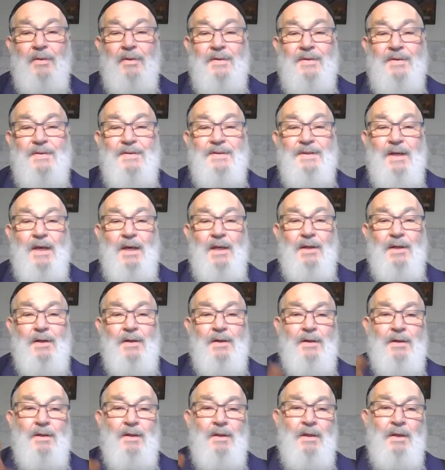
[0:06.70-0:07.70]
of the
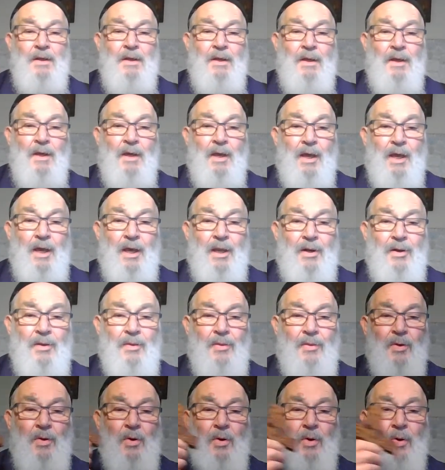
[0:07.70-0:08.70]
Son, and
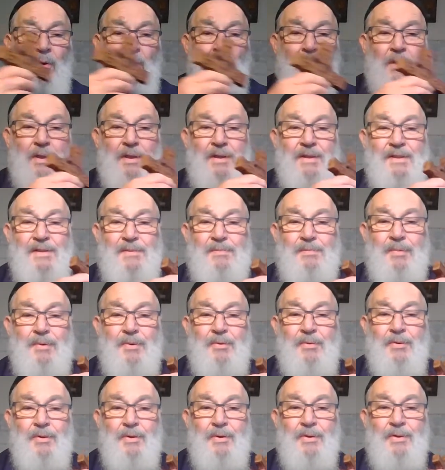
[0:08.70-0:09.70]
of the Holy
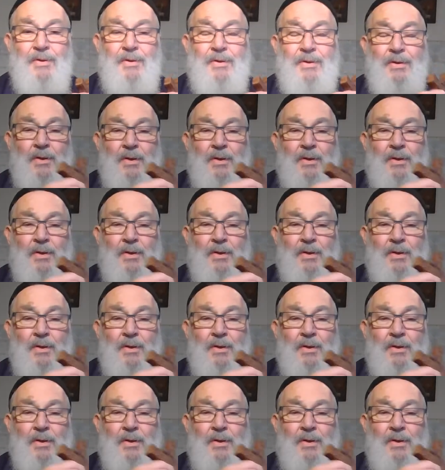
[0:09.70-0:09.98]
Spirit,